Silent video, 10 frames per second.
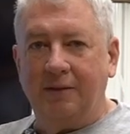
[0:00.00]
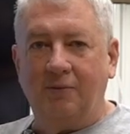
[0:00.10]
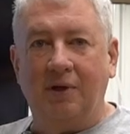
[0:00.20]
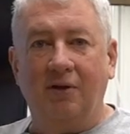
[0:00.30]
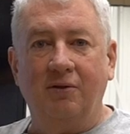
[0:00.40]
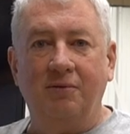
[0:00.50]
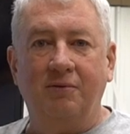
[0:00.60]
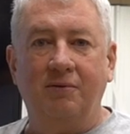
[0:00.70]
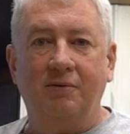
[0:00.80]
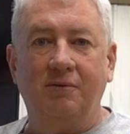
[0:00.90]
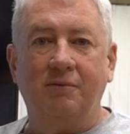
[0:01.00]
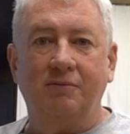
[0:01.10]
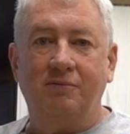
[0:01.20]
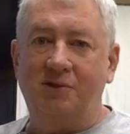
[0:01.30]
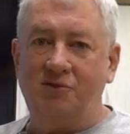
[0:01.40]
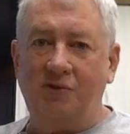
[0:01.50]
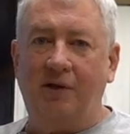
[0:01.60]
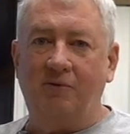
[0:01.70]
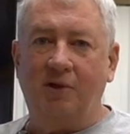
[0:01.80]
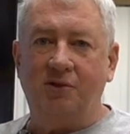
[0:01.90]
Well, this
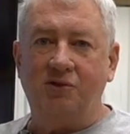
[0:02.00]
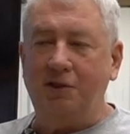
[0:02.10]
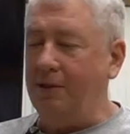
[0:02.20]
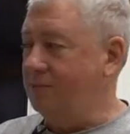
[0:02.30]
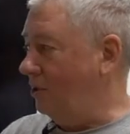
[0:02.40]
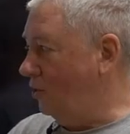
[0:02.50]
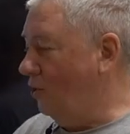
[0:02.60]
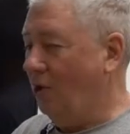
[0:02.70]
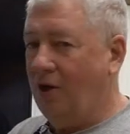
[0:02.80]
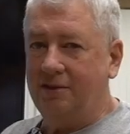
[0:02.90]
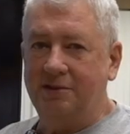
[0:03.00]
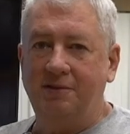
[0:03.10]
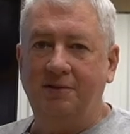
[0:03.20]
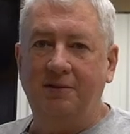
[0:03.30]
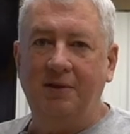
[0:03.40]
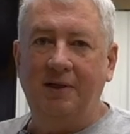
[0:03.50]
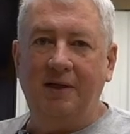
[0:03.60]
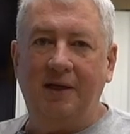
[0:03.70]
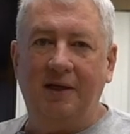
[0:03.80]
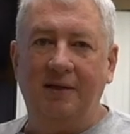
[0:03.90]
drag reduction comes at a cost,
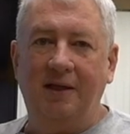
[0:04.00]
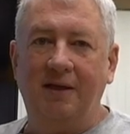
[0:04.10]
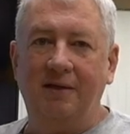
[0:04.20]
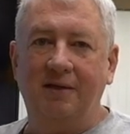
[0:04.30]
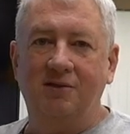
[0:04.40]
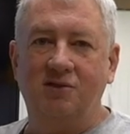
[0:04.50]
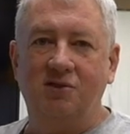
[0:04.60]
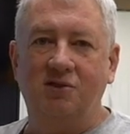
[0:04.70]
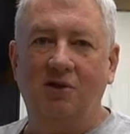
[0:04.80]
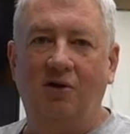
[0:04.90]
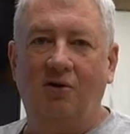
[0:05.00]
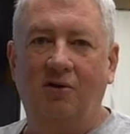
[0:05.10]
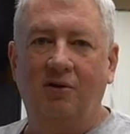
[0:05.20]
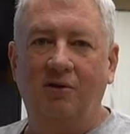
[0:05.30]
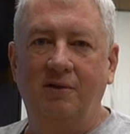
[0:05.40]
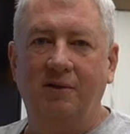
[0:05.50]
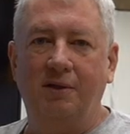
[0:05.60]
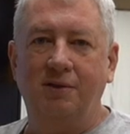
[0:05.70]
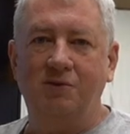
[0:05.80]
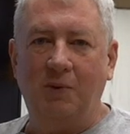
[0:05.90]
and that is a stall in
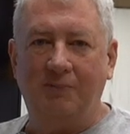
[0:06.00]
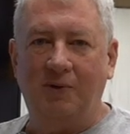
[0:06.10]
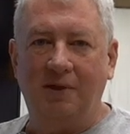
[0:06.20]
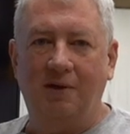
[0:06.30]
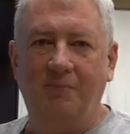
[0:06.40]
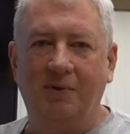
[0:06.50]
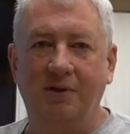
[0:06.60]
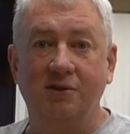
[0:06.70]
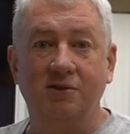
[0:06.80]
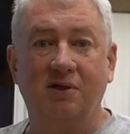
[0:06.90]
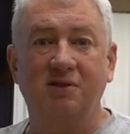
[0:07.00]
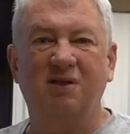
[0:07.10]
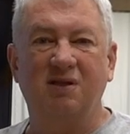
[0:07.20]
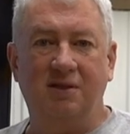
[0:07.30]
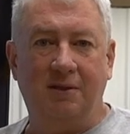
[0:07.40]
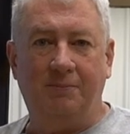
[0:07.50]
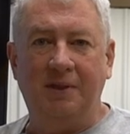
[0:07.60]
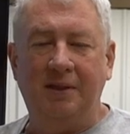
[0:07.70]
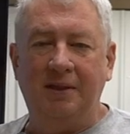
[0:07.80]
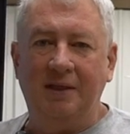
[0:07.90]
a swept wing airplane starts at the tip.
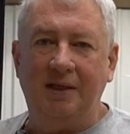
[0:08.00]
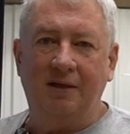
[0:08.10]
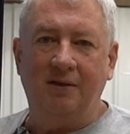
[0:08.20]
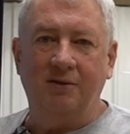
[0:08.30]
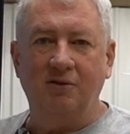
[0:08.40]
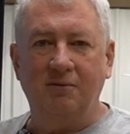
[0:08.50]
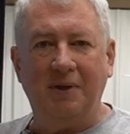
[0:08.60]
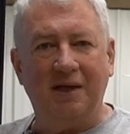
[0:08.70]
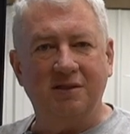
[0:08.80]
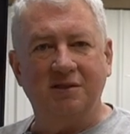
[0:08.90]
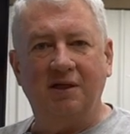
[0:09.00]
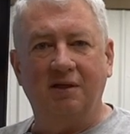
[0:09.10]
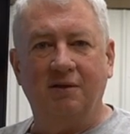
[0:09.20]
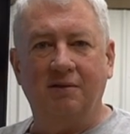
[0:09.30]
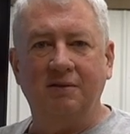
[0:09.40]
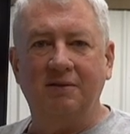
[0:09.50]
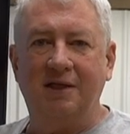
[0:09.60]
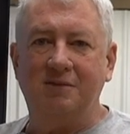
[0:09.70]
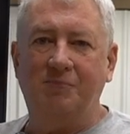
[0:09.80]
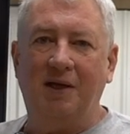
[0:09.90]
And on the good-bad scale,
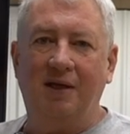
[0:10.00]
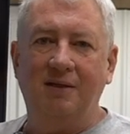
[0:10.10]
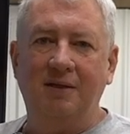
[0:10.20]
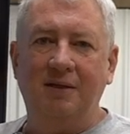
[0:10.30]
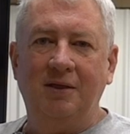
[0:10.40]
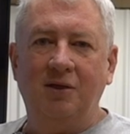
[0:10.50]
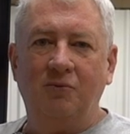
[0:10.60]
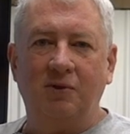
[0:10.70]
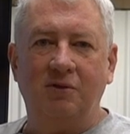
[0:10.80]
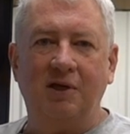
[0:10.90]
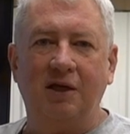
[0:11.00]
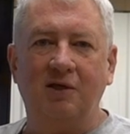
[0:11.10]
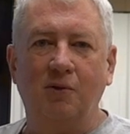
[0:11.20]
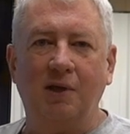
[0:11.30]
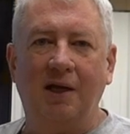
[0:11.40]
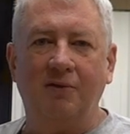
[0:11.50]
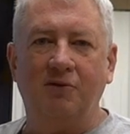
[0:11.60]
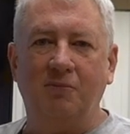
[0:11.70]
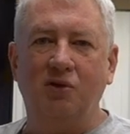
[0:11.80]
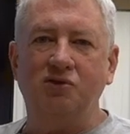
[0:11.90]
that's bad. When you take into account
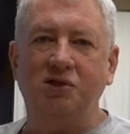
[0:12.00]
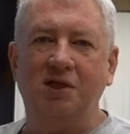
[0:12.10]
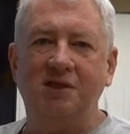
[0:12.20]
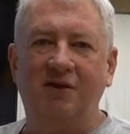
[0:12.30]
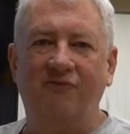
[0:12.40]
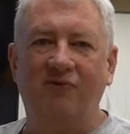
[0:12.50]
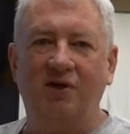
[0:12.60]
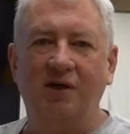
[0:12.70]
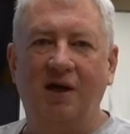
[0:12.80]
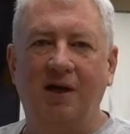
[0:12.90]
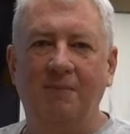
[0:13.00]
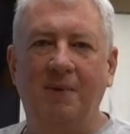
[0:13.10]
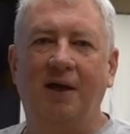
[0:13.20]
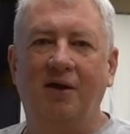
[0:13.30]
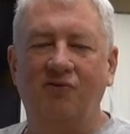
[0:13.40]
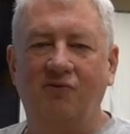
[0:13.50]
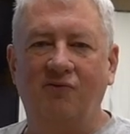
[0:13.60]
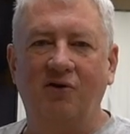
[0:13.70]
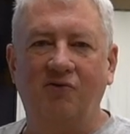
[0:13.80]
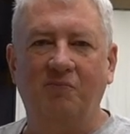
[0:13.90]
that most jets have very high mass and
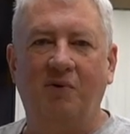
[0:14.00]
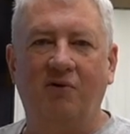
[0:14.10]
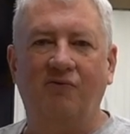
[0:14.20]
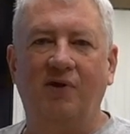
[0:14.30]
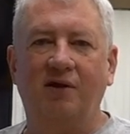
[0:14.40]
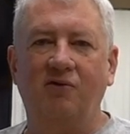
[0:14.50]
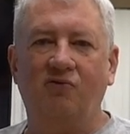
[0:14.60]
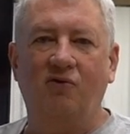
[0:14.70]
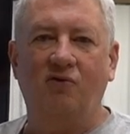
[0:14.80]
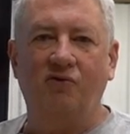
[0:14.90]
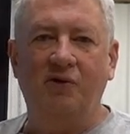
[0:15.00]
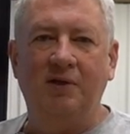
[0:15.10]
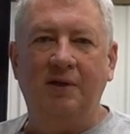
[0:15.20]
very small flight controls,